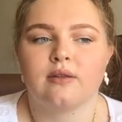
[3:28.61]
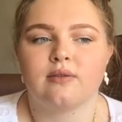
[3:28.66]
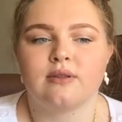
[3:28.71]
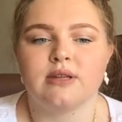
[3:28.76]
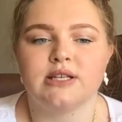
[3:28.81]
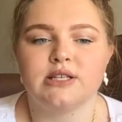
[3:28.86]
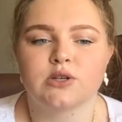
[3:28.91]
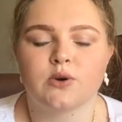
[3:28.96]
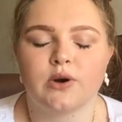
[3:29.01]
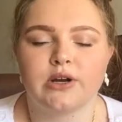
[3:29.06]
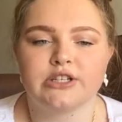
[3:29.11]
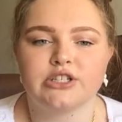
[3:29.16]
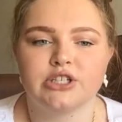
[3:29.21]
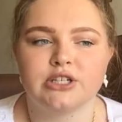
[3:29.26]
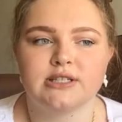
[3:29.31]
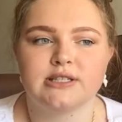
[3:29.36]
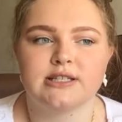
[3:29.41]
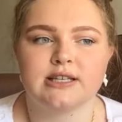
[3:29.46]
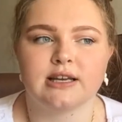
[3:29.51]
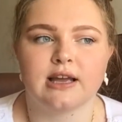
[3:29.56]
these
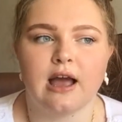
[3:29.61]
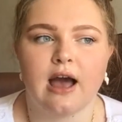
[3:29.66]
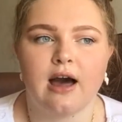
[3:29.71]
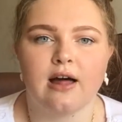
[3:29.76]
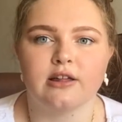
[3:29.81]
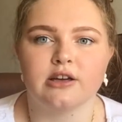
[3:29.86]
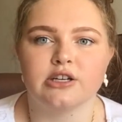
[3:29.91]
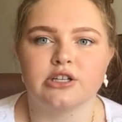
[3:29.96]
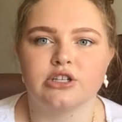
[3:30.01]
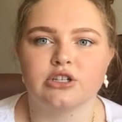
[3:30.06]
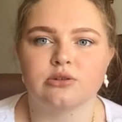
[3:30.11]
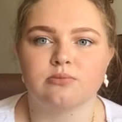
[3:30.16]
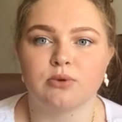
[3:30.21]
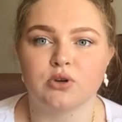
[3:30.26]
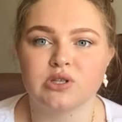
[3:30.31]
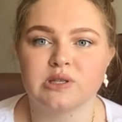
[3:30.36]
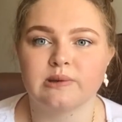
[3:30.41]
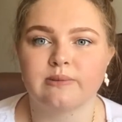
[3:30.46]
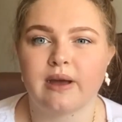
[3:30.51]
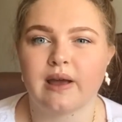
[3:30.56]
questions in college,
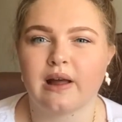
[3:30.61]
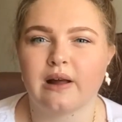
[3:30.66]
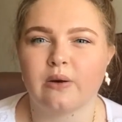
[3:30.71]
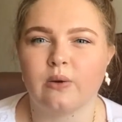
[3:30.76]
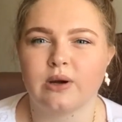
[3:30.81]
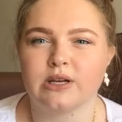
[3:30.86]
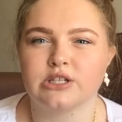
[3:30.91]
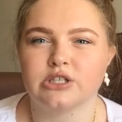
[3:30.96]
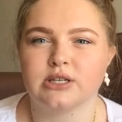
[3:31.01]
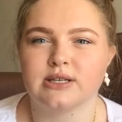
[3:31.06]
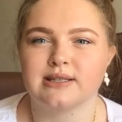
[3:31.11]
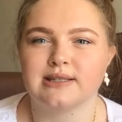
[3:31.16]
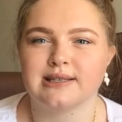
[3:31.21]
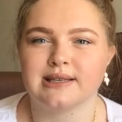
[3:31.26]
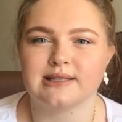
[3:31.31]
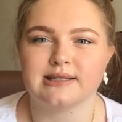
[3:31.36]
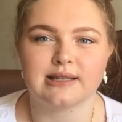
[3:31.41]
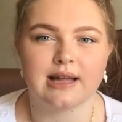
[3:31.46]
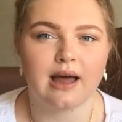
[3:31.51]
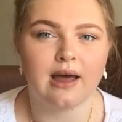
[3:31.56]
most of my questions,
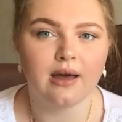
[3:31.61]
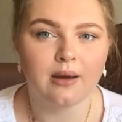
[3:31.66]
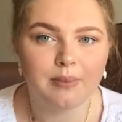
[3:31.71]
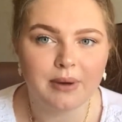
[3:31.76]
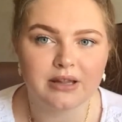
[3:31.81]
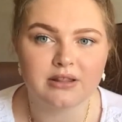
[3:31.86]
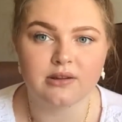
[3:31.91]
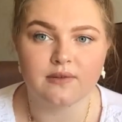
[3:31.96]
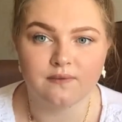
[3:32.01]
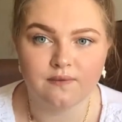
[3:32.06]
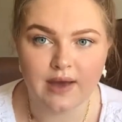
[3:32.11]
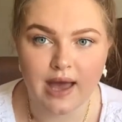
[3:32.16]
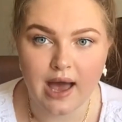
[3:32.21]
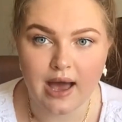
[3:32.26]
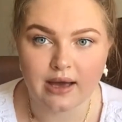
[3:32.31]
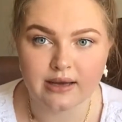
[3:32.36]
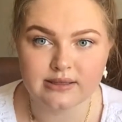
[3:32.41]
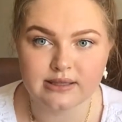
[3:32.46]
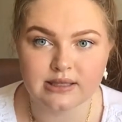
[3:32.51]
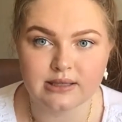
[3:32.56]
it's not about the
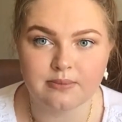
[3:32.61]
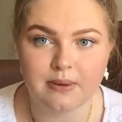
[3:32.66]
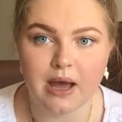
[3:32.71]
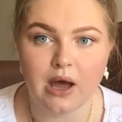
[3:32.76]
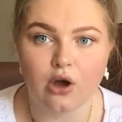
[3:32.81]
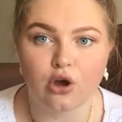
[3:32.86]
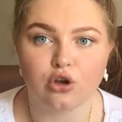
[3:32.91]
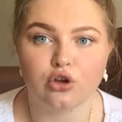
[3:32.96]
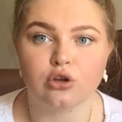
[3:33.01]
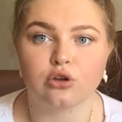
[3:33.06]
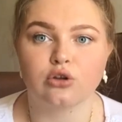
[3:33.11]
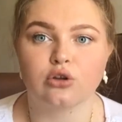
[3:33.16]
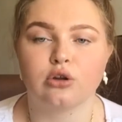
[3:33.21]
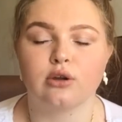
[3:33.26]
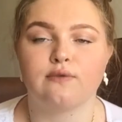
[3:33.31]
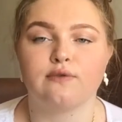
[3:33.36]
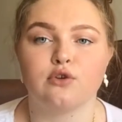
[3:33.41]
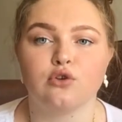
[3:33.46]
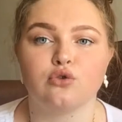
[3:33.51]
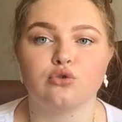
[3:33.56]
facts, it's about
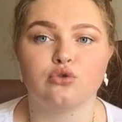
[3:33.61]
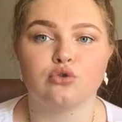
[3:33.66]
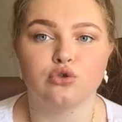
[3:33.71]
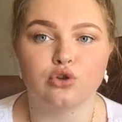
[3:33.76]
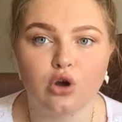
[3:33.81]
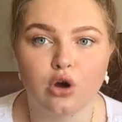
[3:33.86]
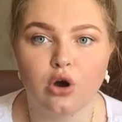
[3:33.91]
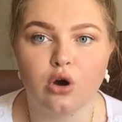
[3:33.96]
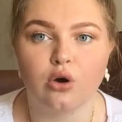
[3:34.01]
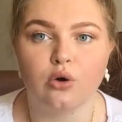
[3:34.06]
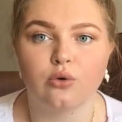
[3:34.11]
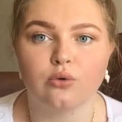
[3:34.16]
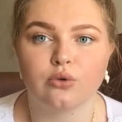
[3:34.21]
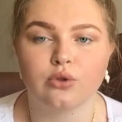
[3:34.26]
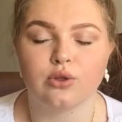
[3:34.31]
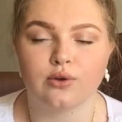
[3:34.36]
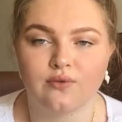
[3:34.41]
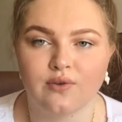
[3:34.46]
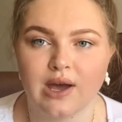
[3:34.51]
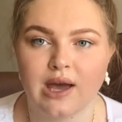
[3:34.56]
if you know
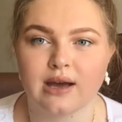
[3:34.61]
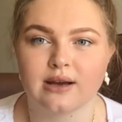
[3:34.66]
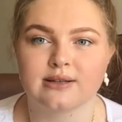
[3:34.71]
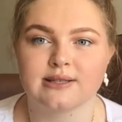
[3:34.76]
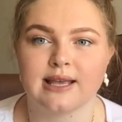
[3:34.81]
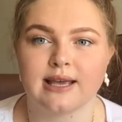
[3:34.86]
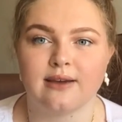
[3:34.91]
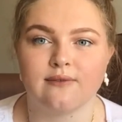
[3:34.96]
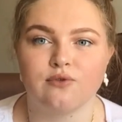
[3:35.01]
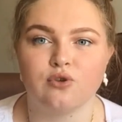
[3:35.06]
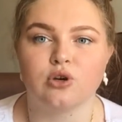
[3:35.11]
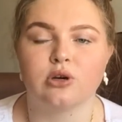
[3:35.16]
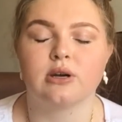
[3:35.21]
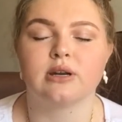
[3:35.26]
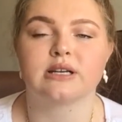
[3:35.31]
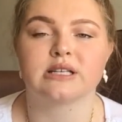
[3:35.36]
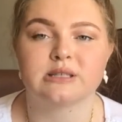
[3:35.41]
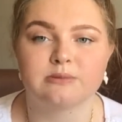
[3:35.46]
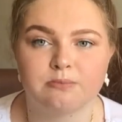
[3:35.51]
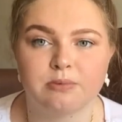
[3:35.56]
the facts, like if you
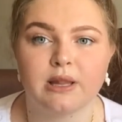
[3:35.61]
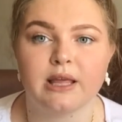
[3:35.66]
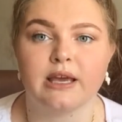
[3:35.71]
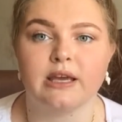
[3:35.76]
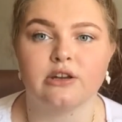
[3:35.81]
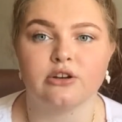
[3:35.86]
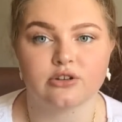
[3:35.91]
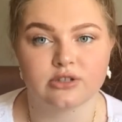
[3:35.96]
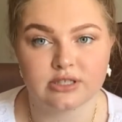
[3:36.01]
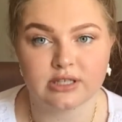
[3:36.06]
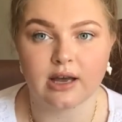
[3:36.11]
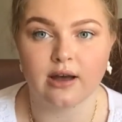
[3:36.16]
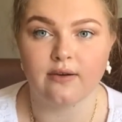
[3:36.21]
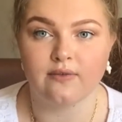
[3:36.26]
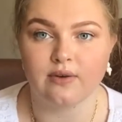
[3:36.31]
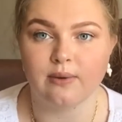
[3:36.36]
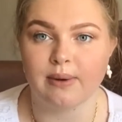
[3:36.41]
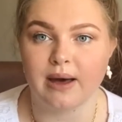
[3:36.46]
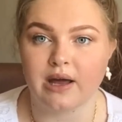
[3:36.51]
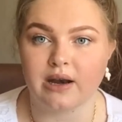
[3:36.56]
could explain
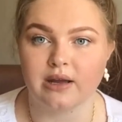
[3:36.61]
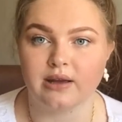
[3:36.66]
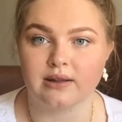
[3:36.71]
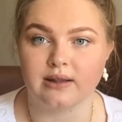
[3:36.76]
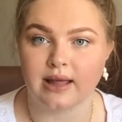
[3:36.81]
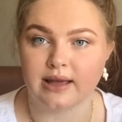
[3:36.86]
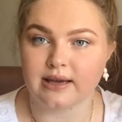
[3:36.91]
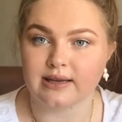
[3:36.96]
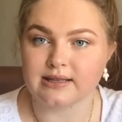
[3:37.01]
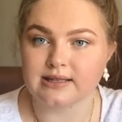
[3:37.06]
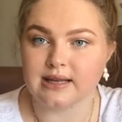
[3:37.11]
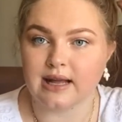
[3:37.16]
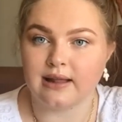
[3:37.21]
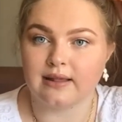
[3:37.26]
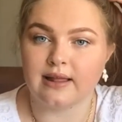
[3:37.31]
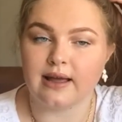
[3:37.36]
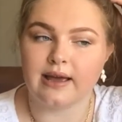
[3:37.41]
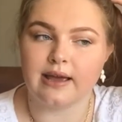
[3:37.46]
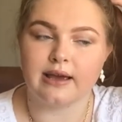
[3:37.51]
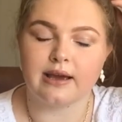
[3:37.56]
yourself about it. Like, it's
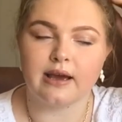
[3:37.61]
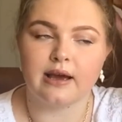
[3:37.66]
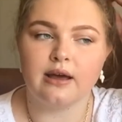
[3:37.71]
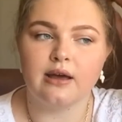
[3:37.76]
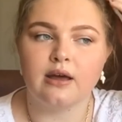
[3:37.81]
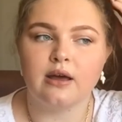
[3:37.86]
not like